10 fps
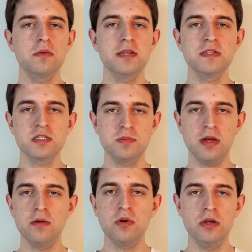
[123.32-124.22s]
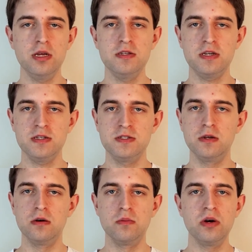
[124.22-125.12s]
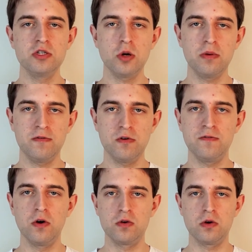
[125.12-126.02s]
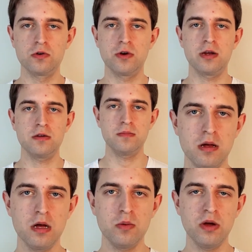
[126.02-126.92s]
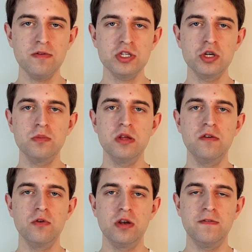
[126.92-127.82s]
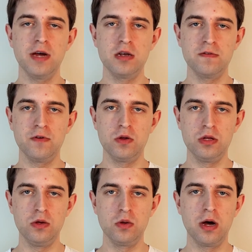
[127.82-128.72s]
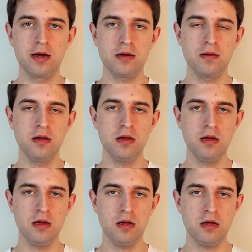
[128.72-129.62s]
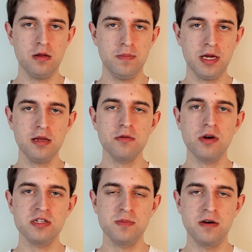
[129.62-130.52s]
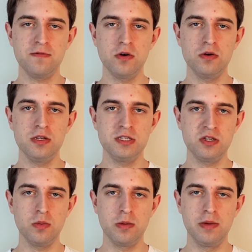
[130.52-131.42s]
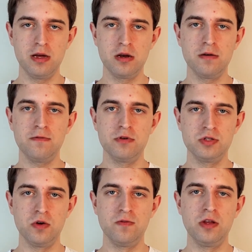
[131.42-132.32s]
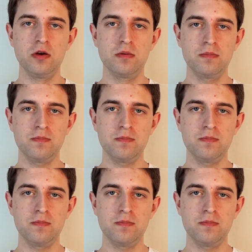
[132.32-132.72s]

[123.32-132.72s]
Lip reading: let's explain what you need to consider when shopping for a phone contract. We've assumed that you've already found a phone that you like. Picking the right smartphone is a topic big enough for its own video.